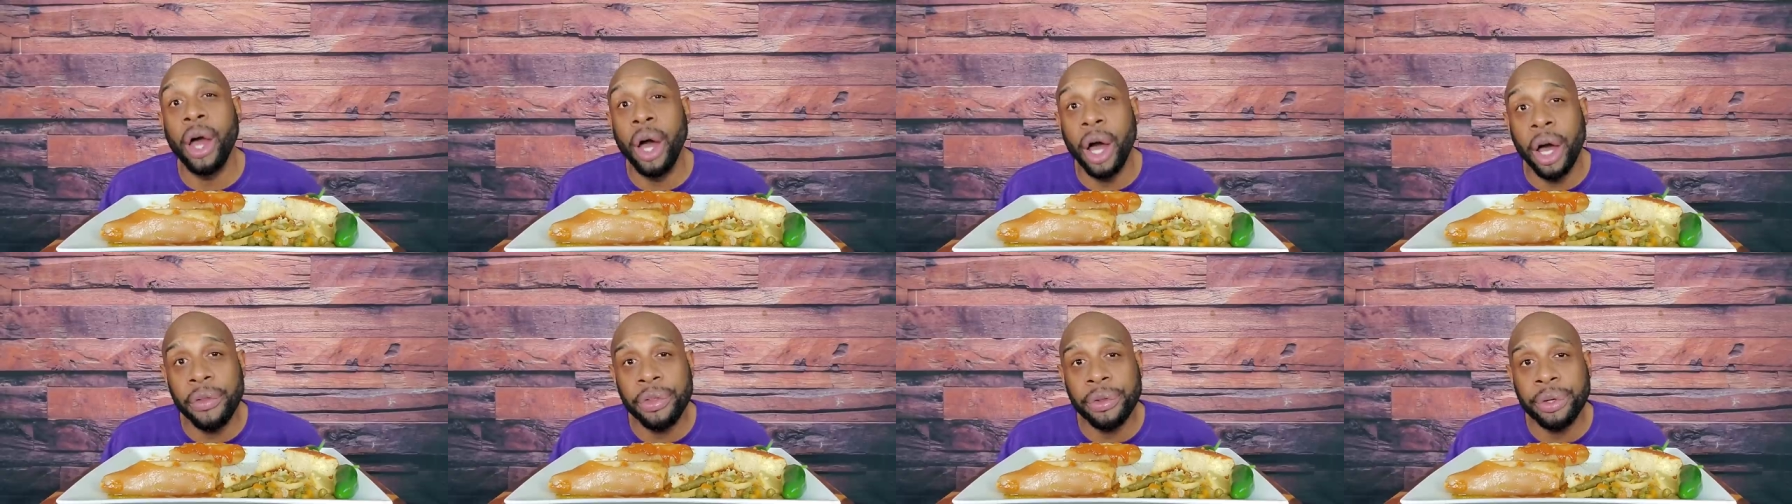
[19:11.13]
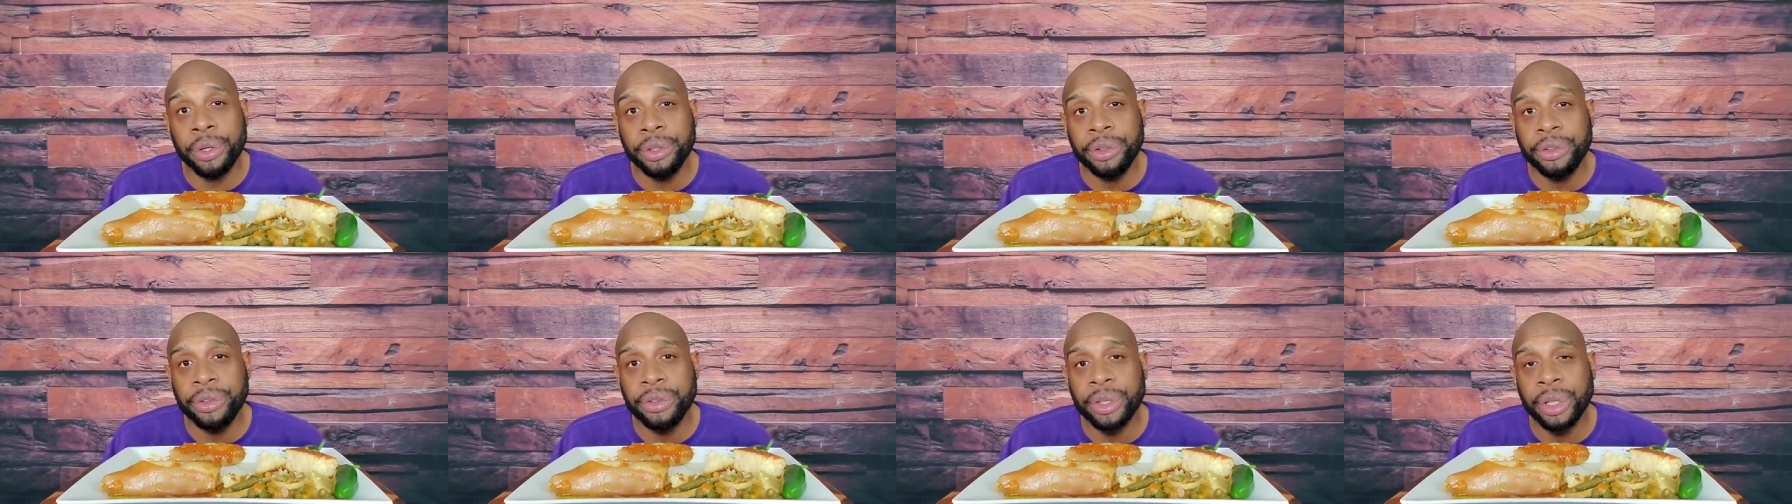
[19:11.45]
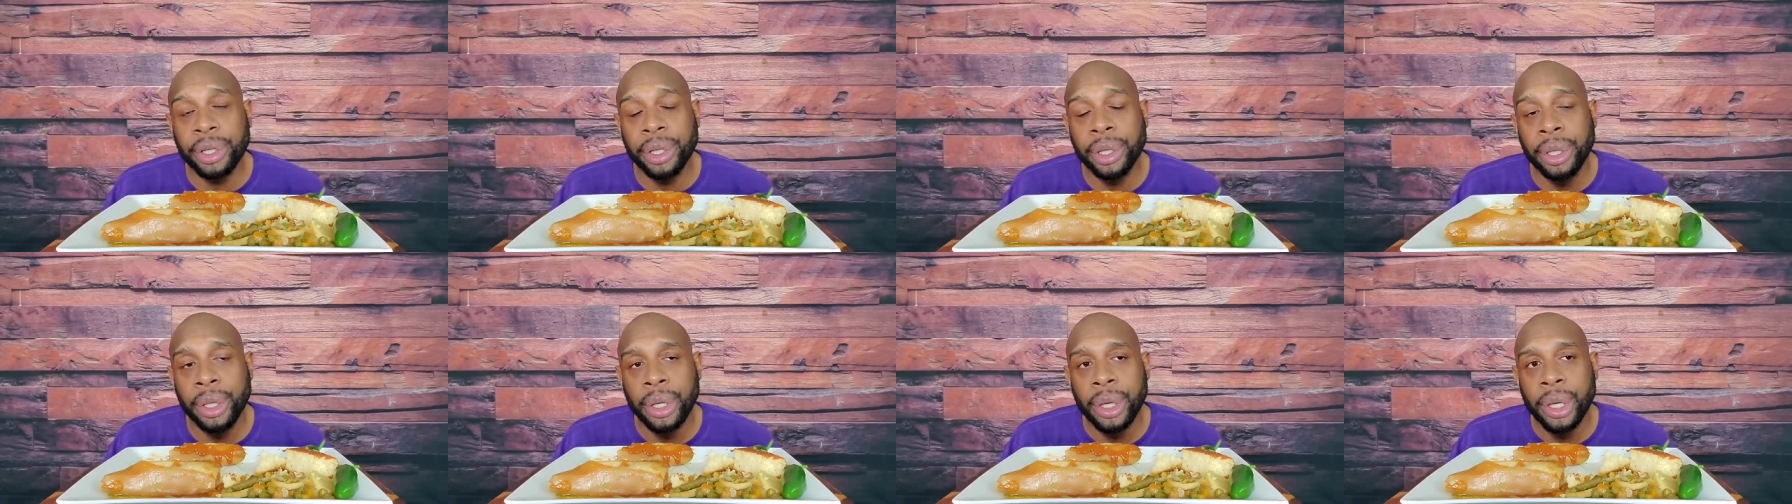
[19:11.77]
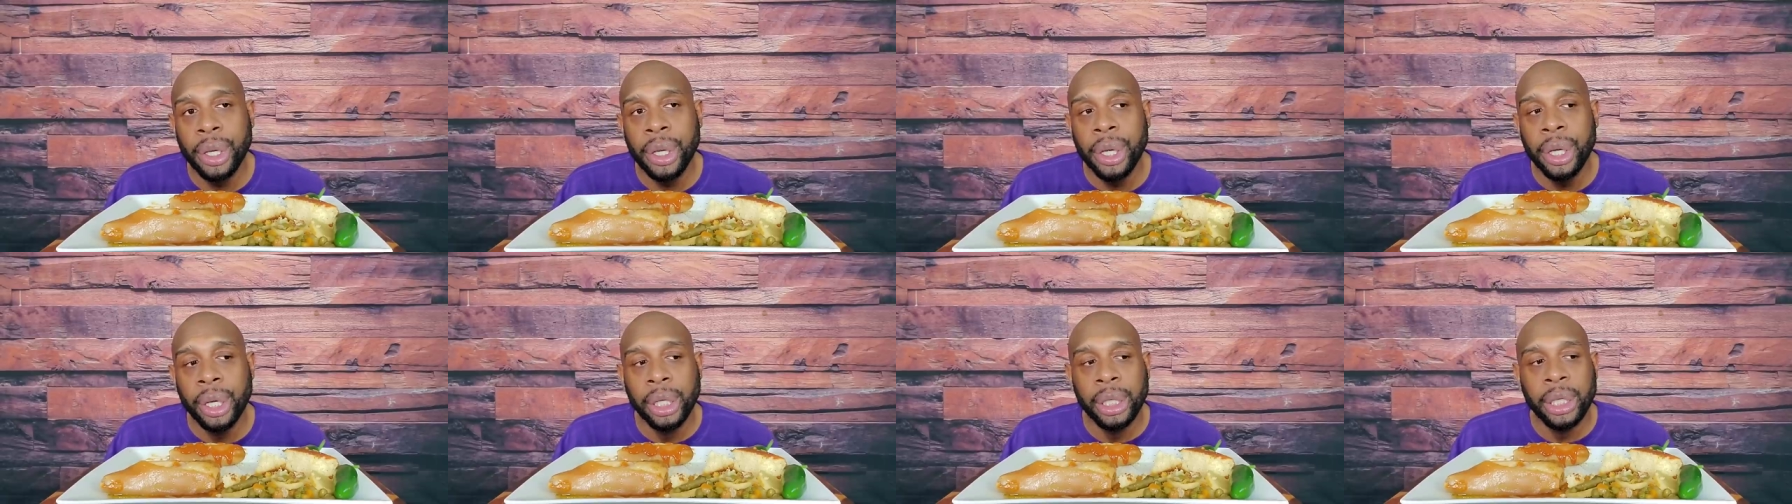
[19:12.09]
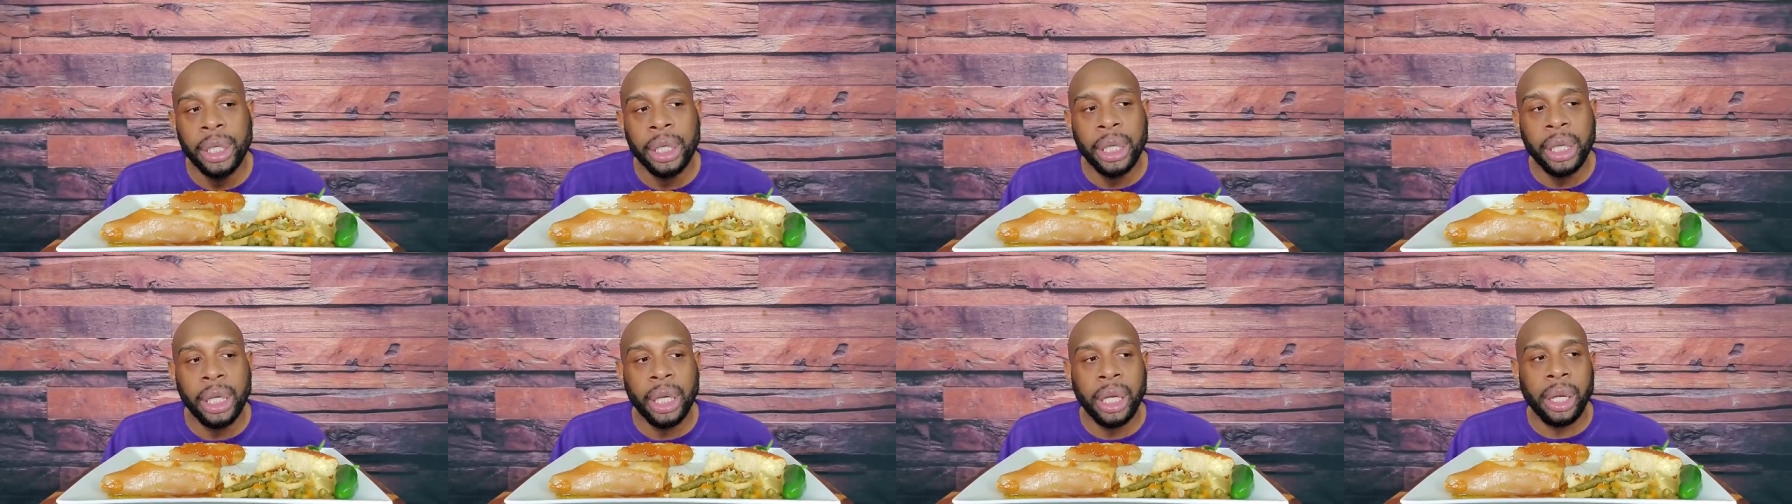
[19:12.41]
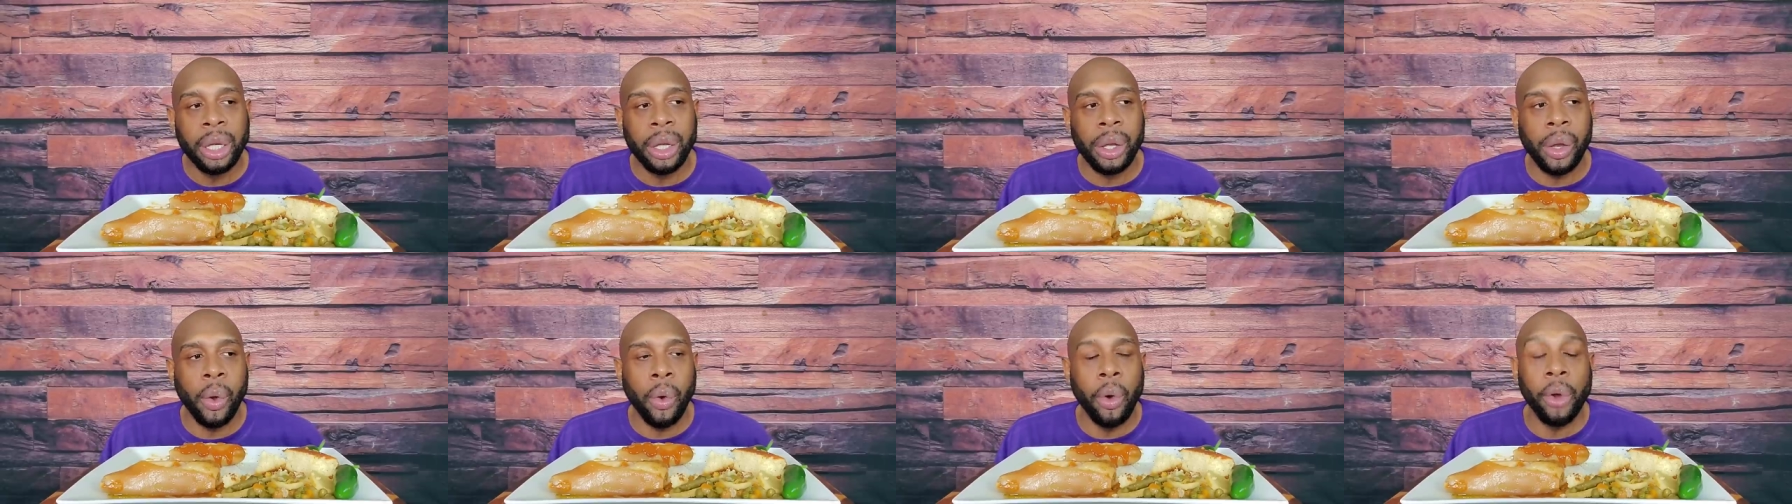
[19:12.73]
others
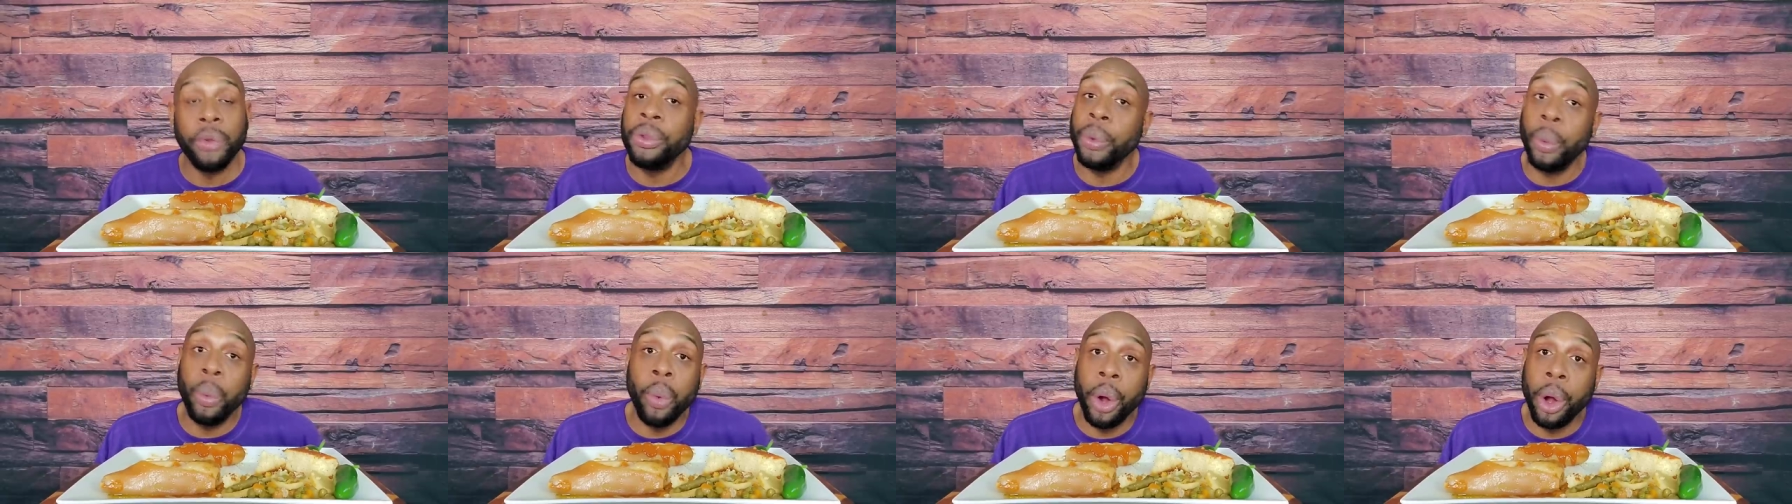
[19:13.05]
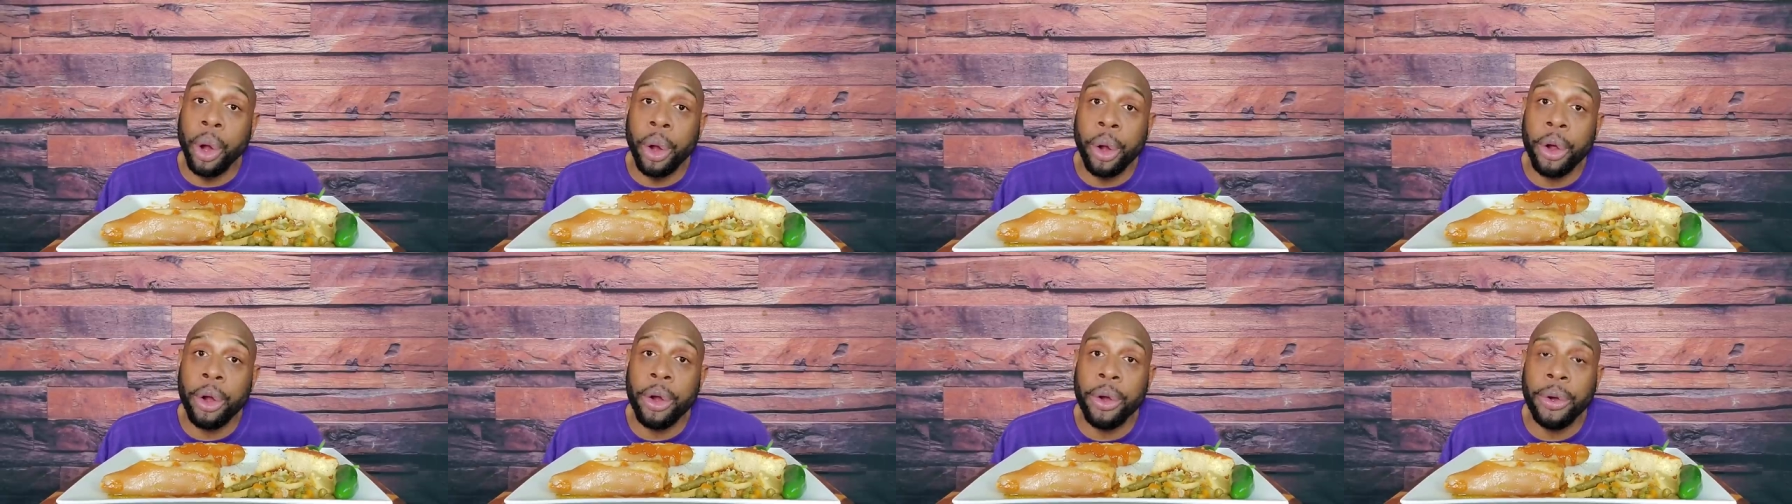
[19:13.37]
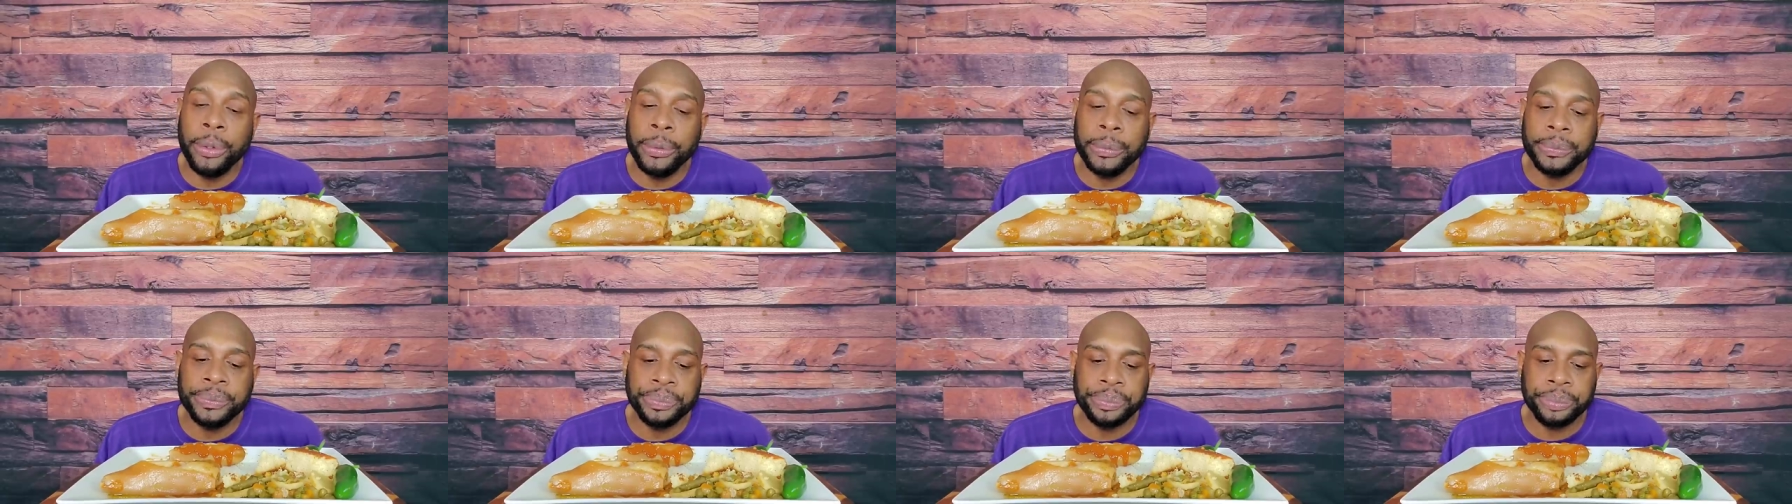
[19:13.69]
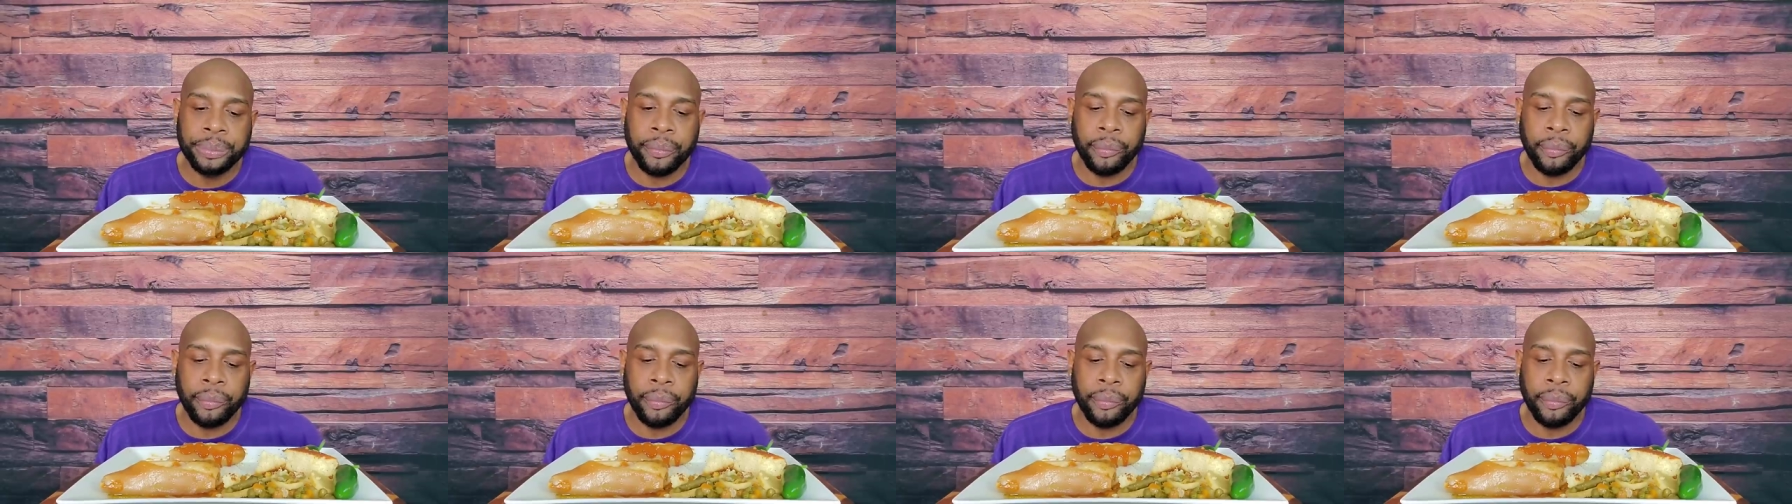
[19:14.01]
or the world.